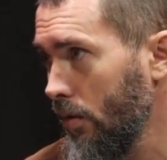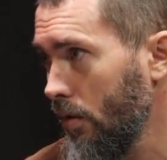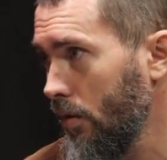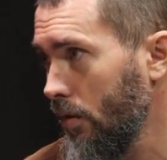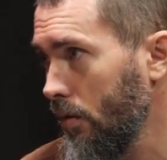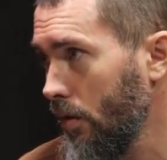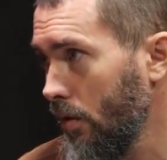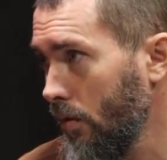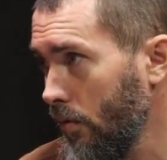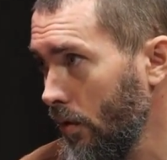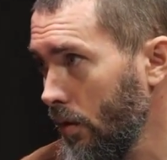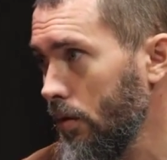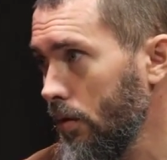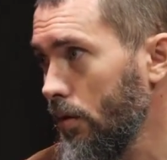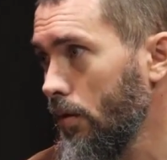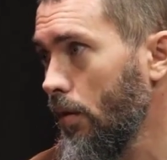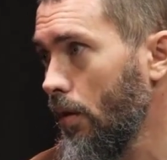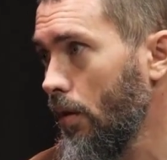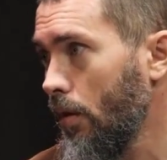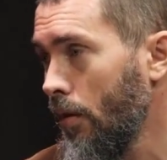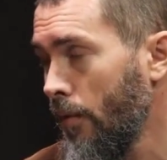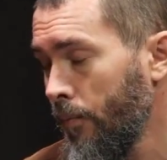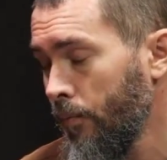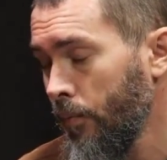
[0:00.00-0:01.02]

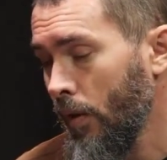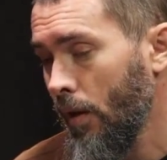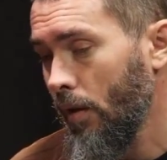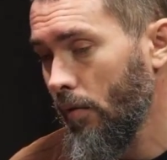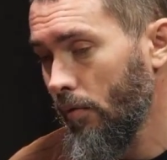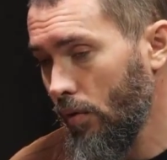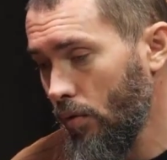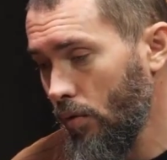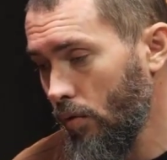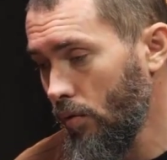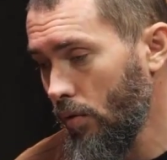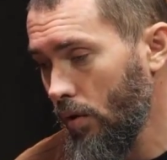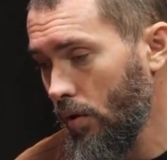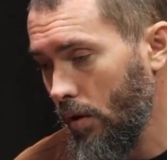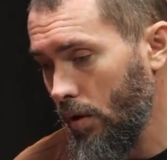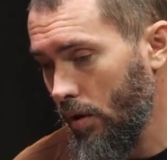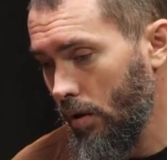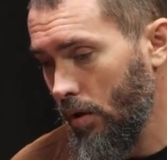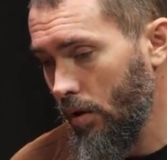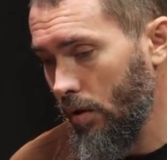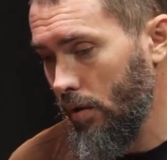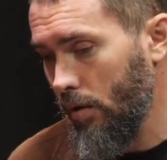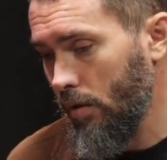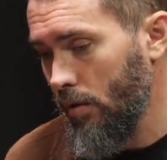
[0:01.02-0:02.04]
Accordingly, I have already
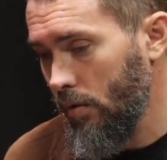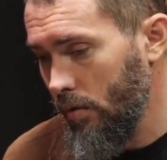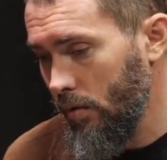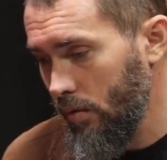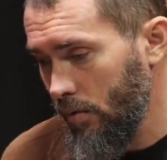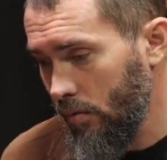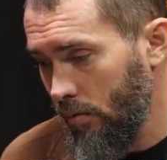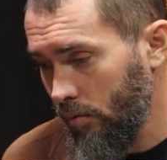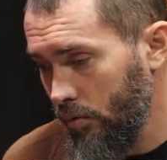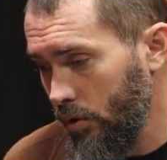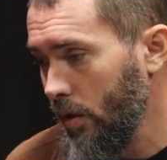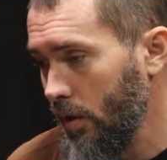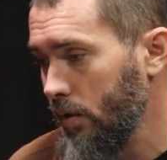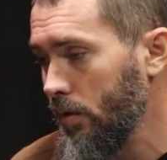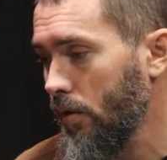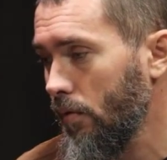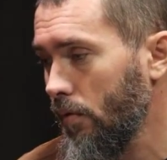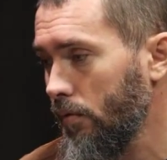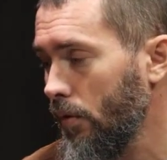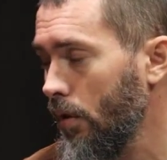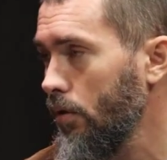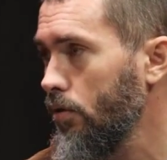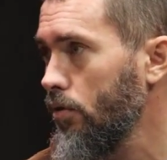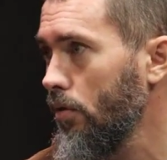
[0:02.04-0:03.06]
begun to develop a
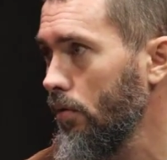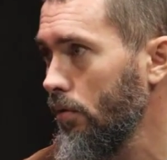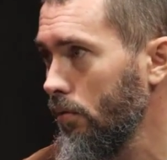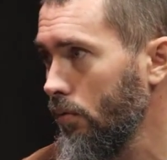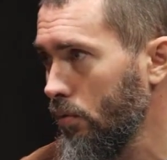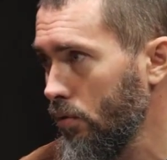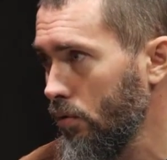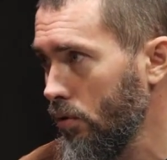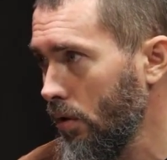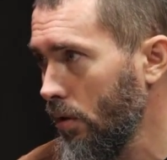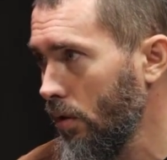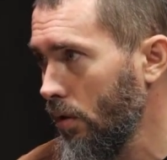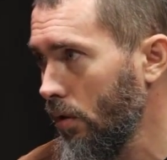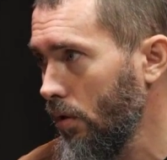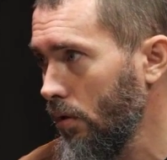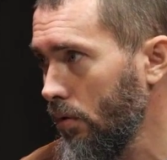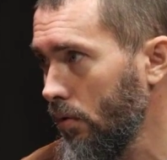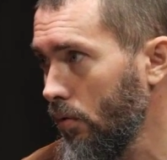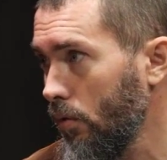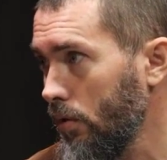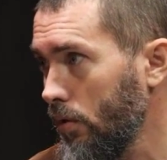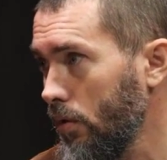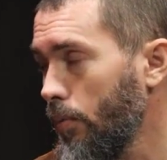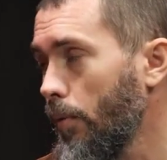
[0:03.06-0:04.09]
concept around the
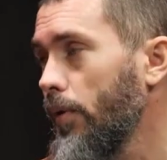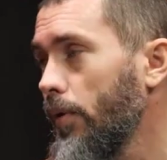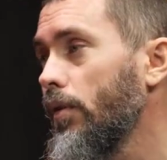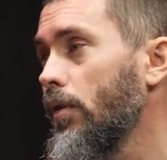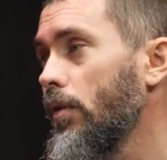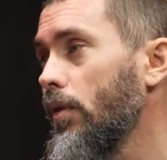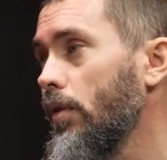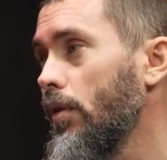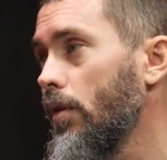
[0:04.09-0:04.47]
sites.